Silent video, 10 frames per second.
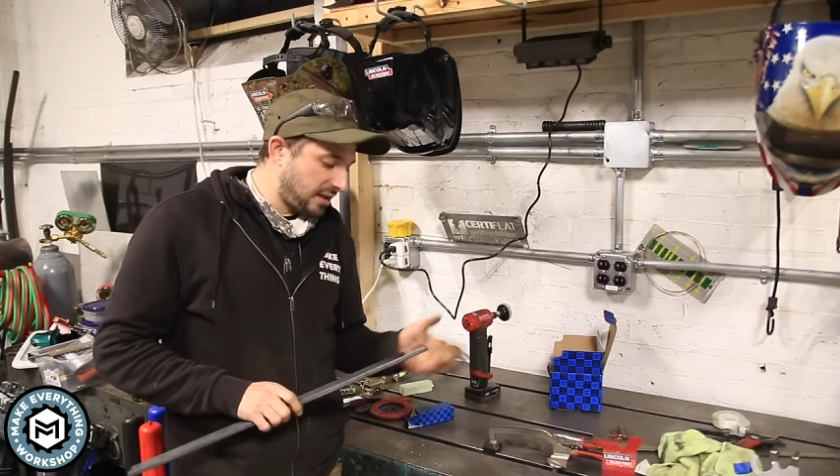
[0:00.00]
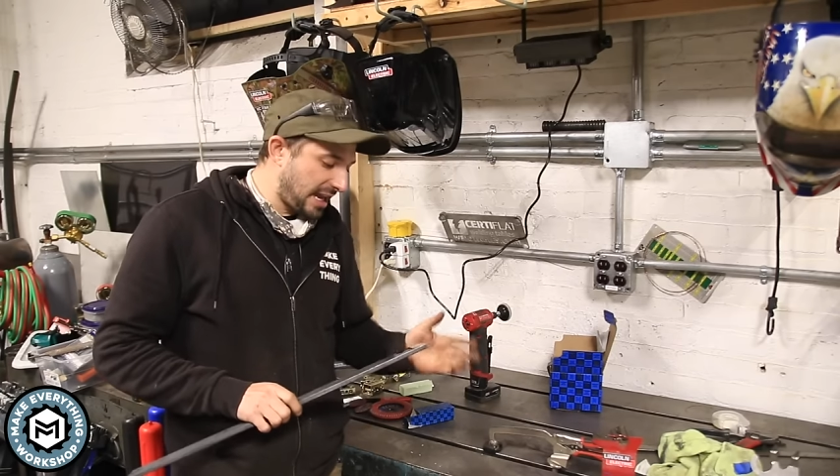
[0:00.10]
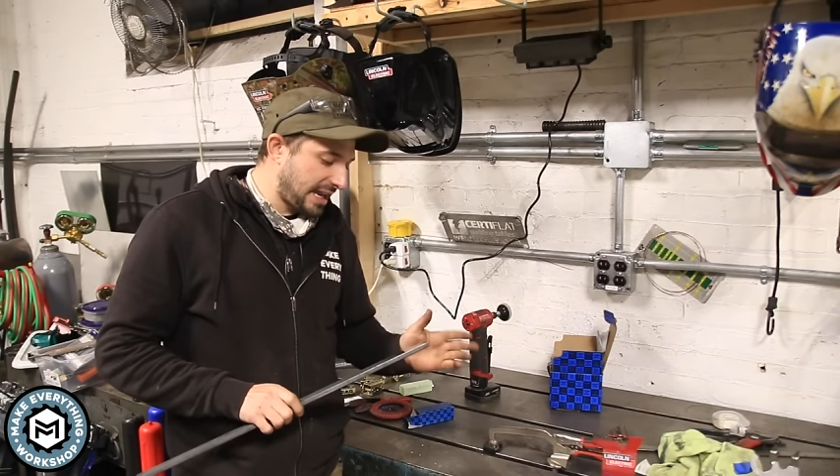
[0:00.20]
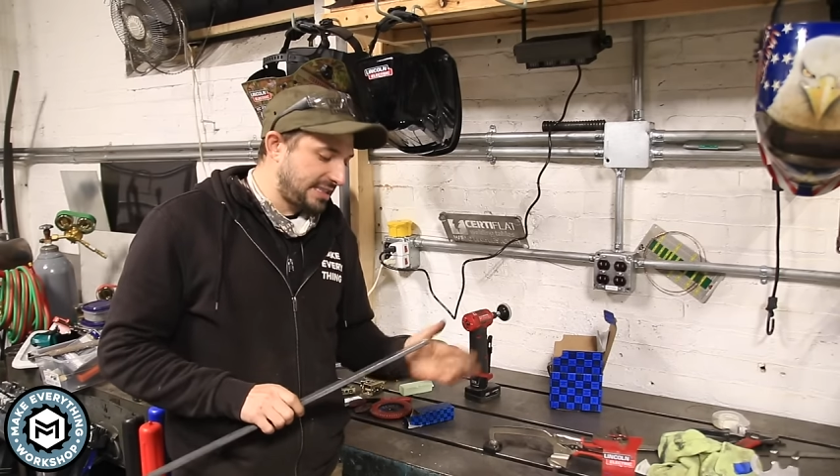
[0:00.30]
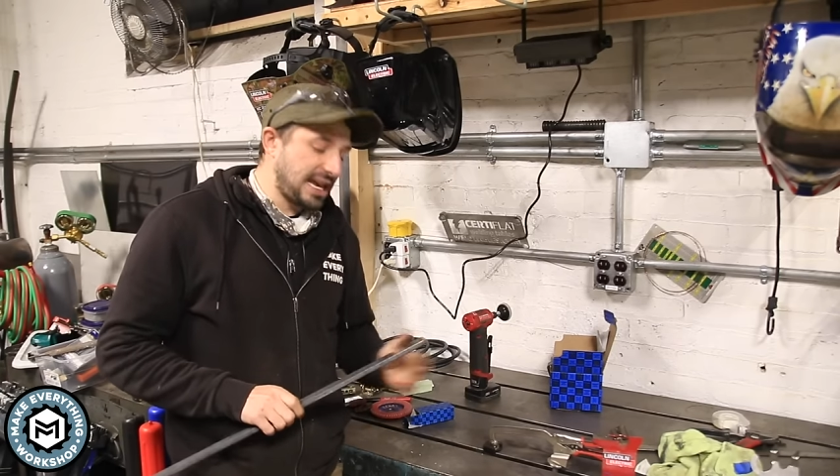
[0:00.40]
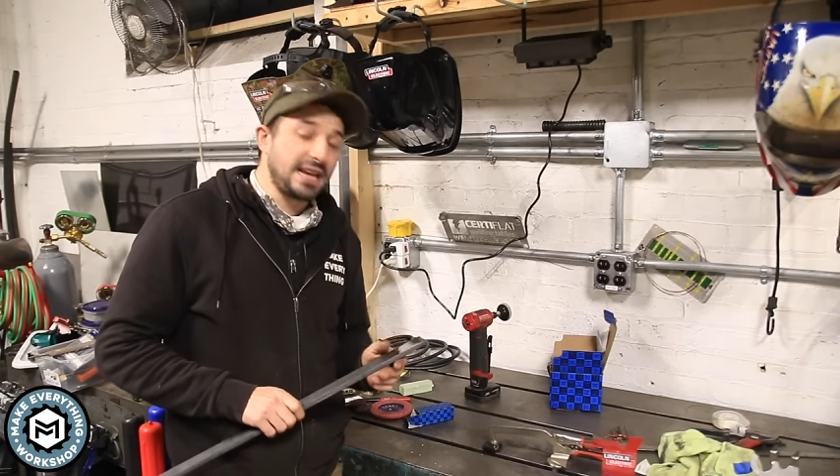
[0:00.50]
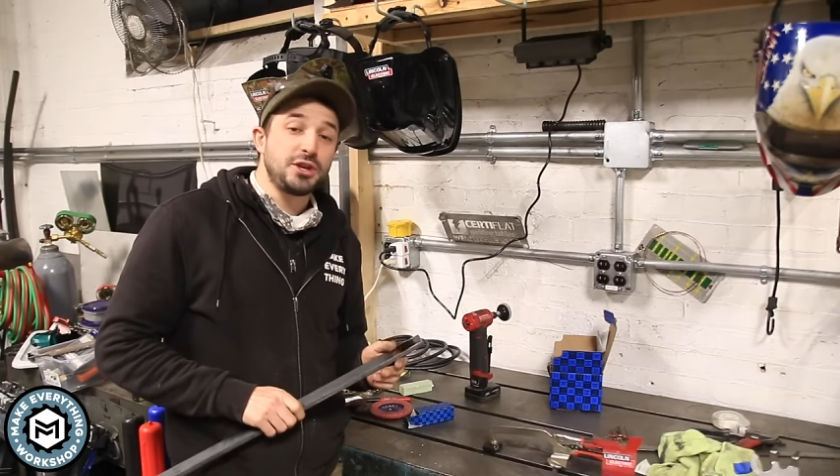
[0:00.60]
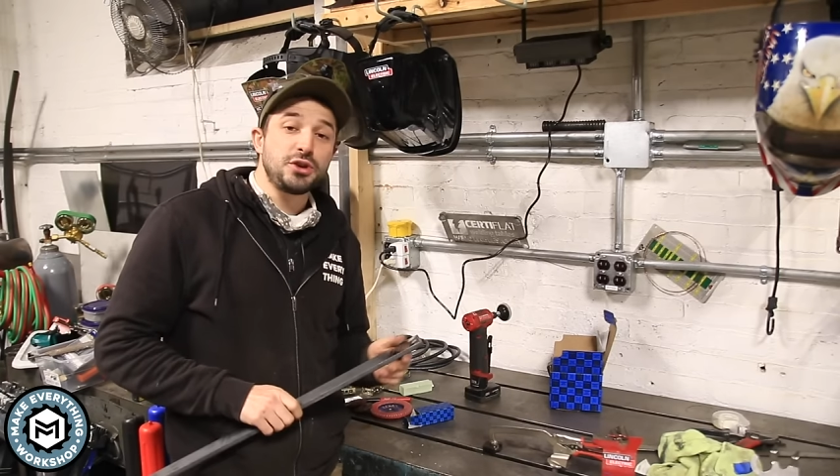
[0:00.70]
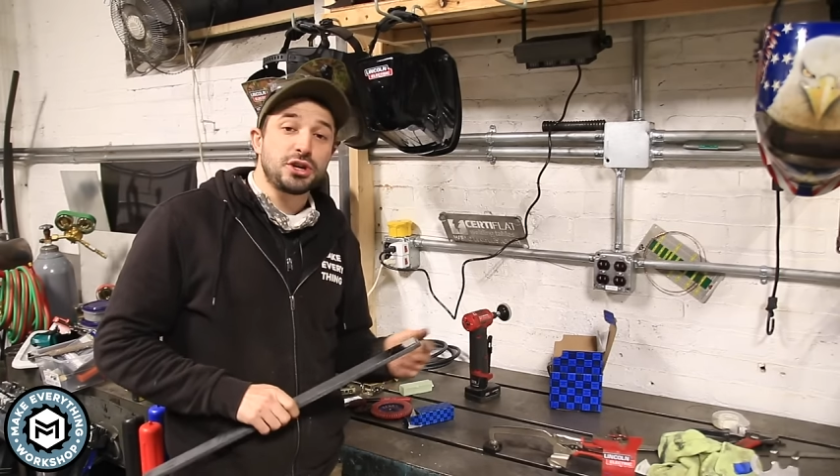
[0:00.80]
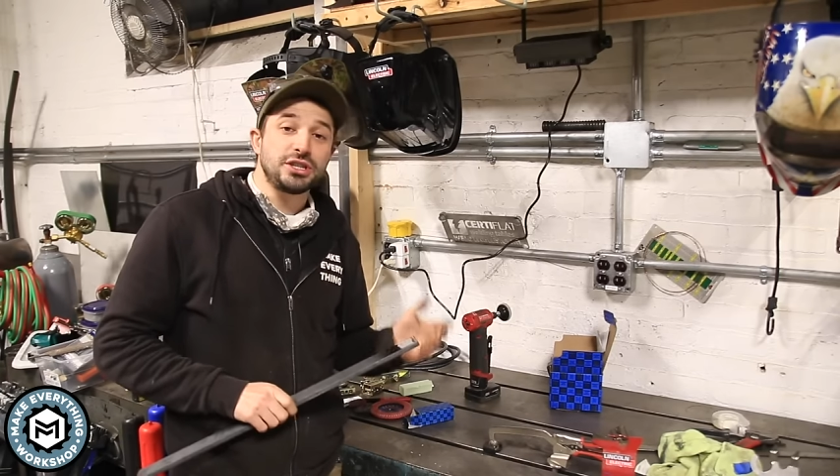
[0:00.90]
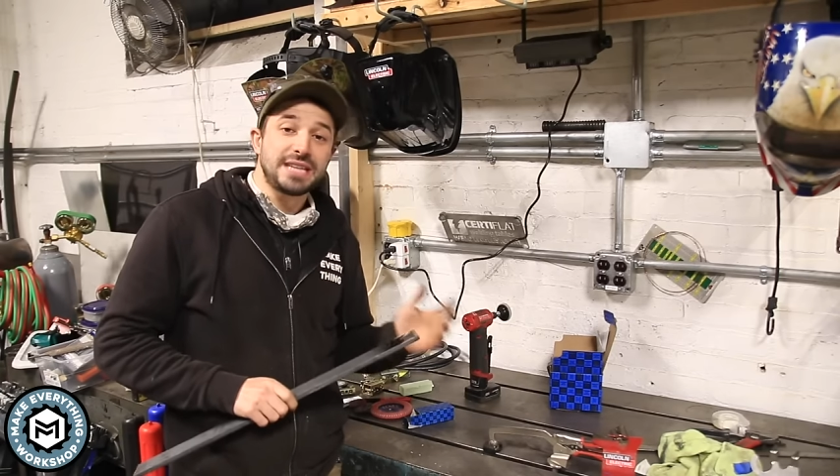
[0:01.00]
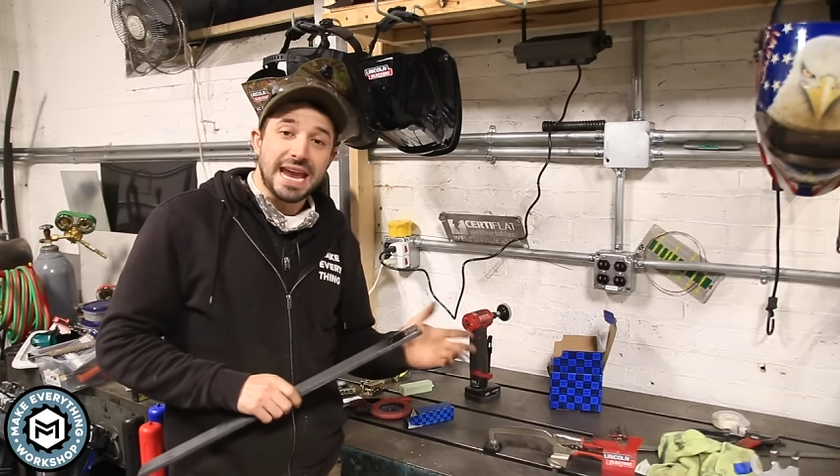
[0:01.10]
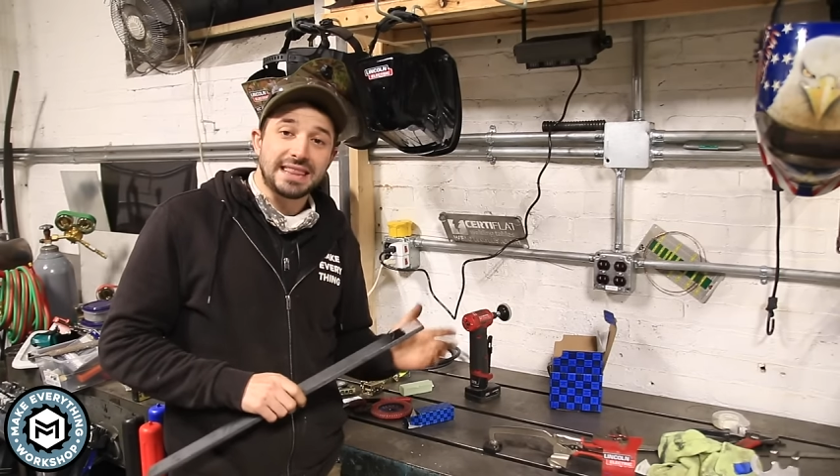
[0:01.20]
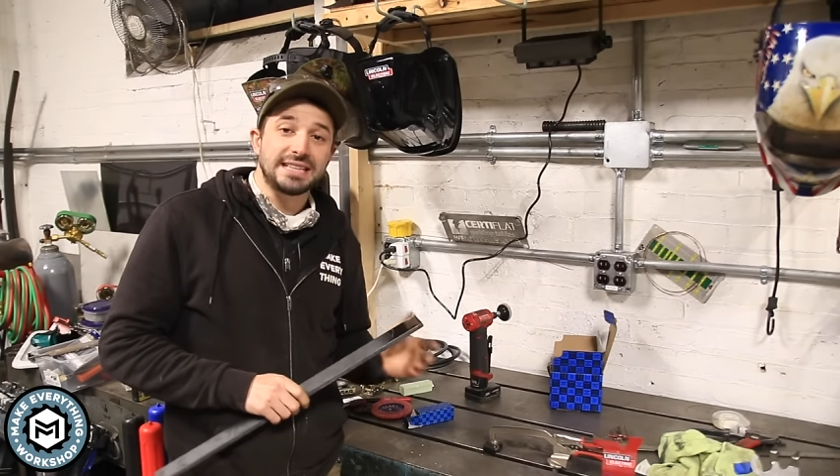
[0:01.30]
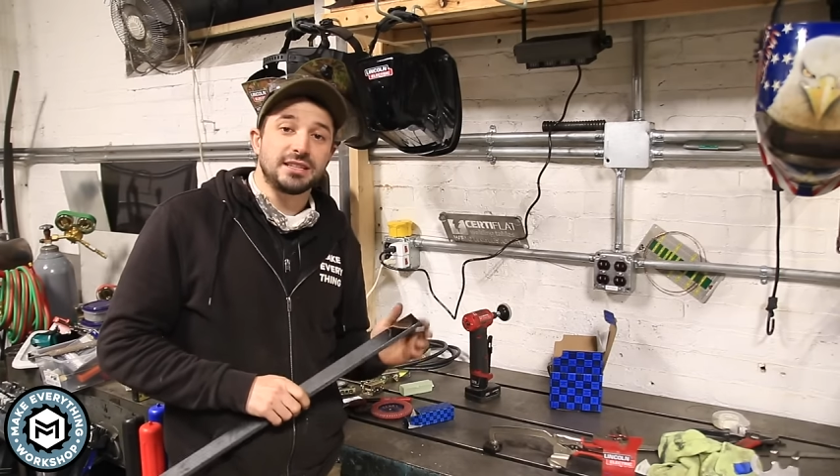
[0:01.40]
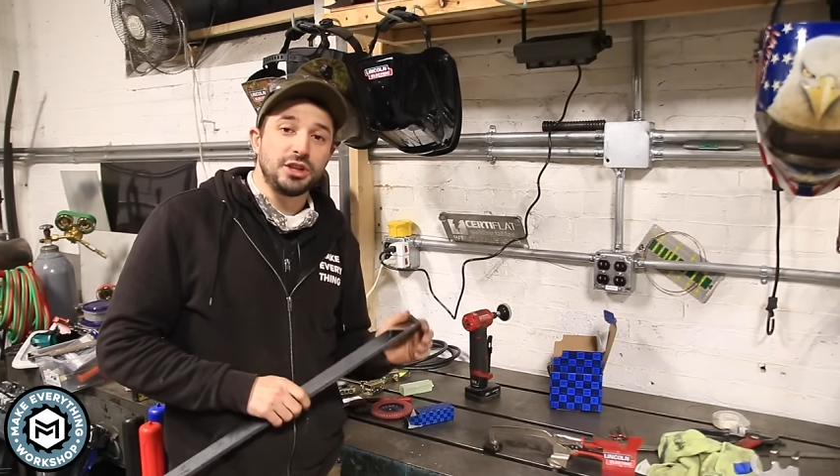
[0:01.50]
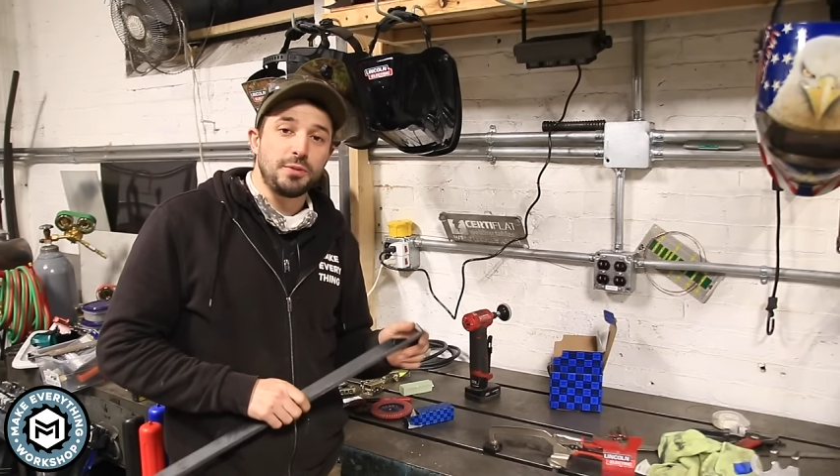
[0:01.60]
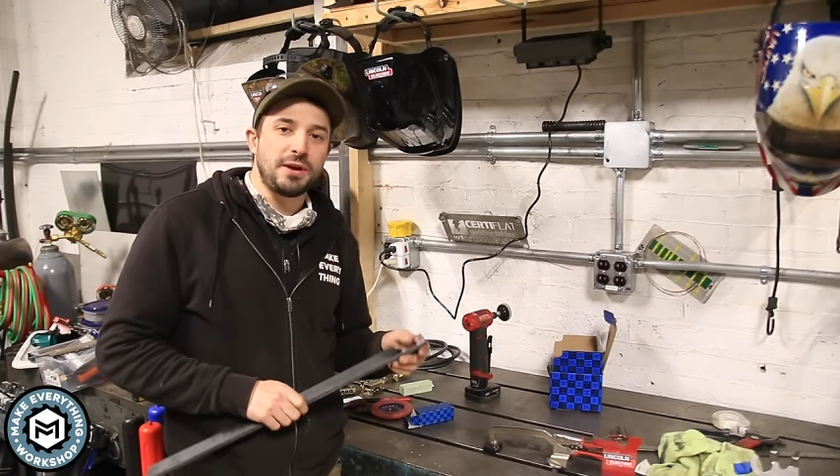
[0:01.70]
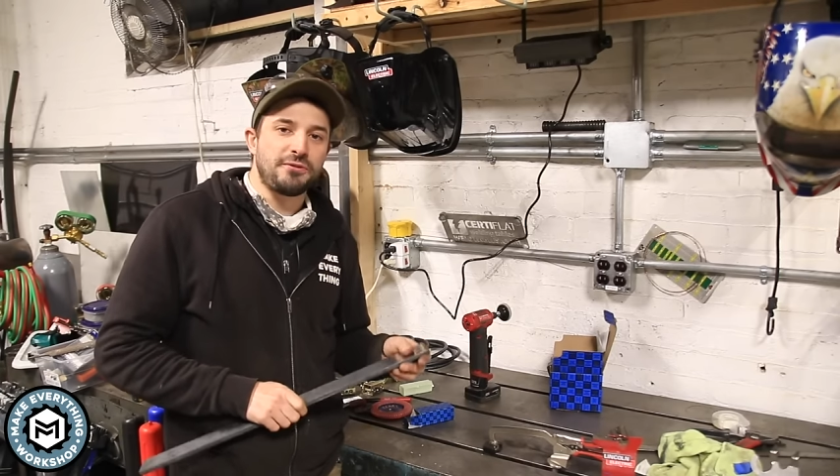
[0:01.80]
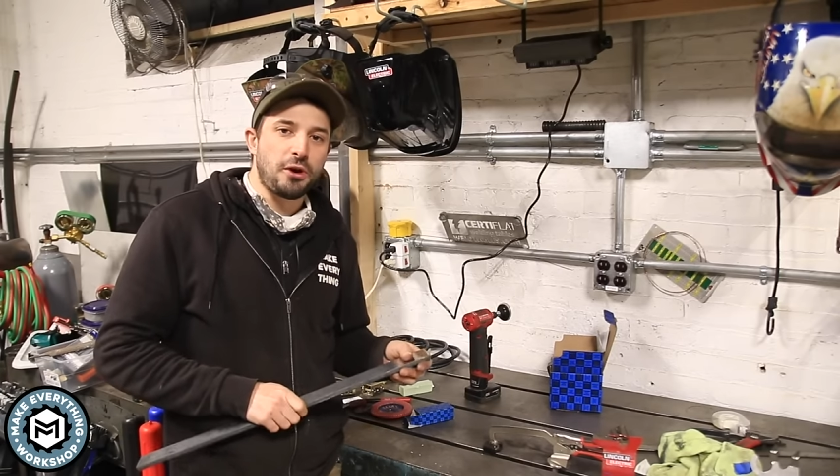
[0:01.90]
Uh, like I said, you could take this a
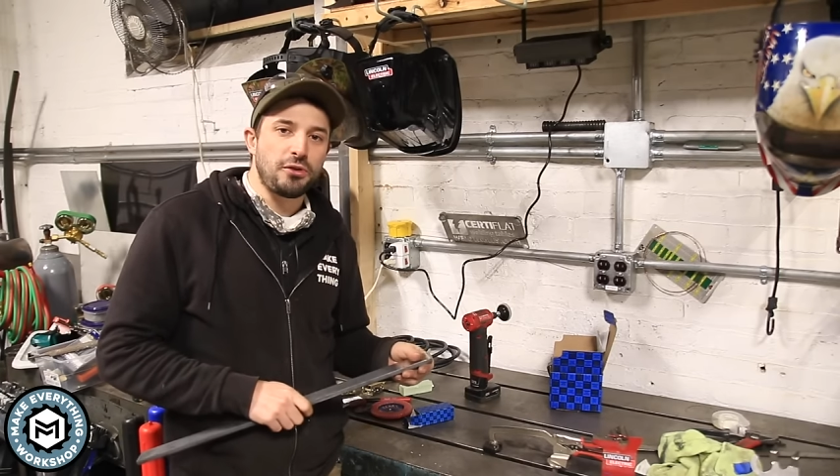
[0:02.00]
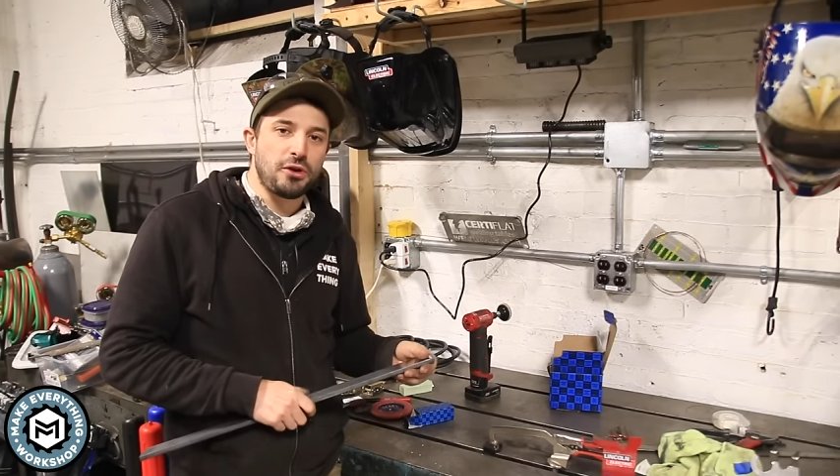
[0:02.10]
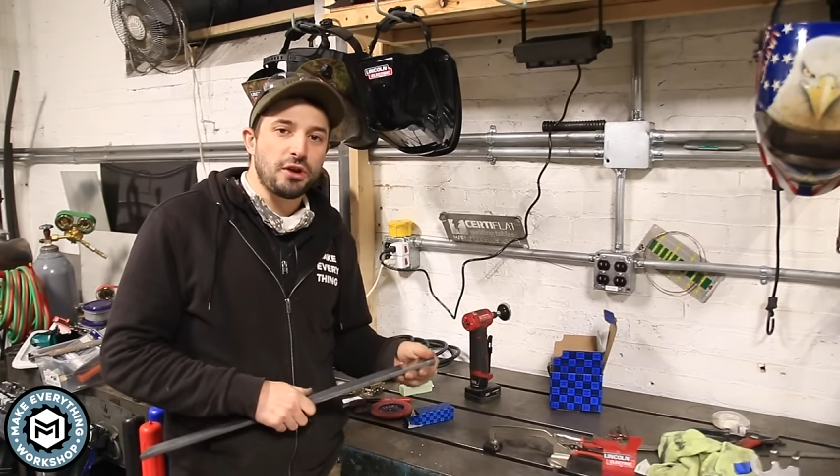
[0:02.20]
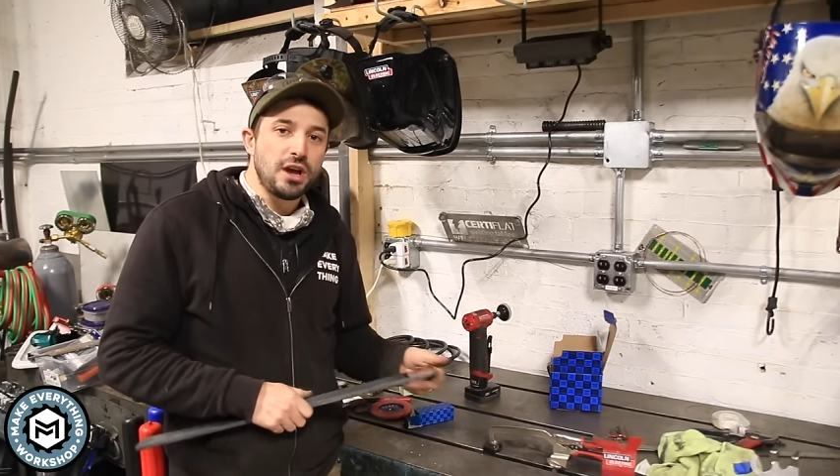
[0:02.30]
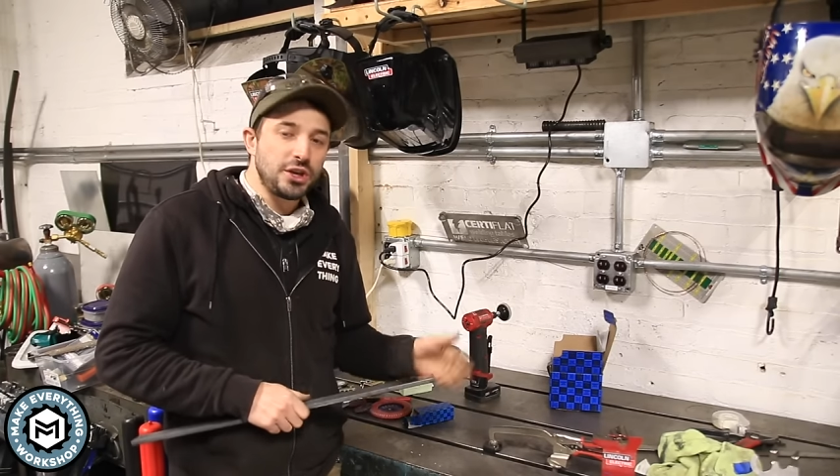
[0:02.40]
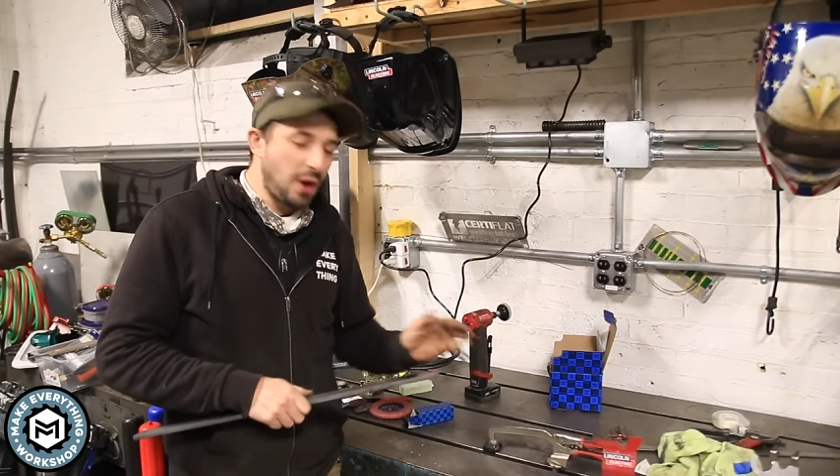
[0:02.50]
little bit further.